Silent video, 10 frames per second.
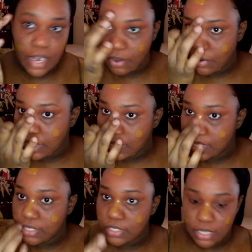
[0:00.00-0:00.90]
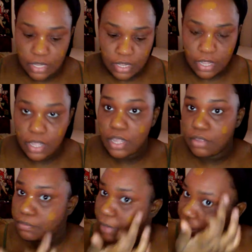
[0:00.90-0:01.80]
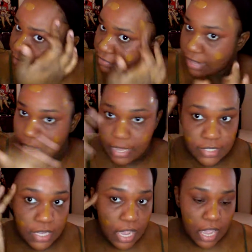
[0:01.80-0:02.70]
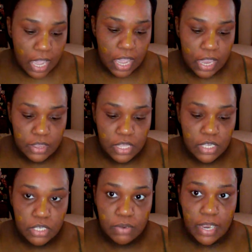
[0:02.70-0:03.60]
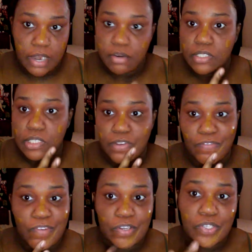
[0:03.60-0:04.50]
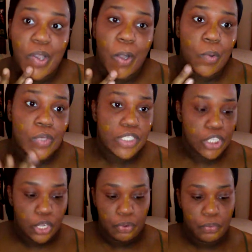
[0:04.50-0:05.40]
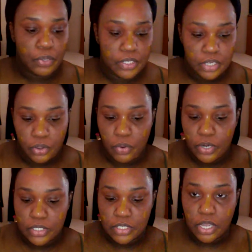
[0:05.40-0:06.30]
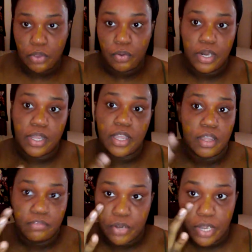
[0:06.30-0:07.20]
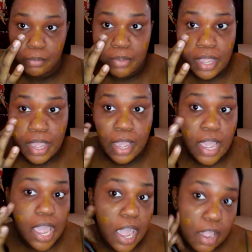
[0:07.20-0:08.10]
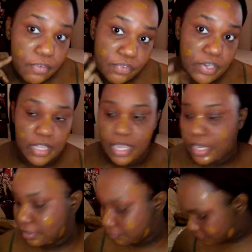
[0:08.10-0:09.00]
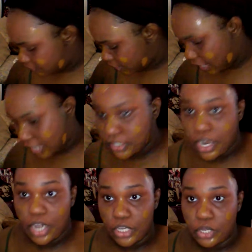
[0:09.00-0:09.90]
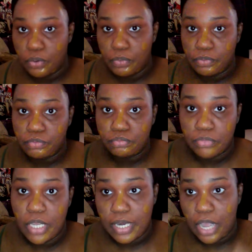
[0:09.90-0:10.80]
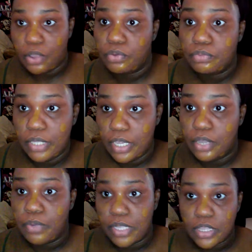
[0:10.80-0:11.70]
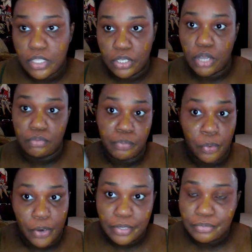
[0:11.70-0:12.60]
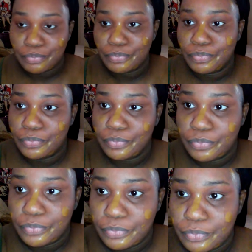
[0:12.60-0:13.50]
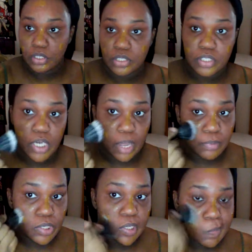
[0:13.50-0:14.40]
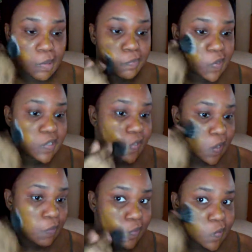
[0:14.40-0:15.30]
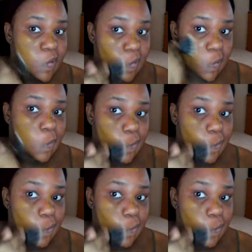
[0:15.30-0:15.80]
areas of my face. And this right here is just the first coat. So, of course, it's not going to cover up everything. And I start little. And then I go in, you know, more. So now I'm just going to get my brush and I'm just going to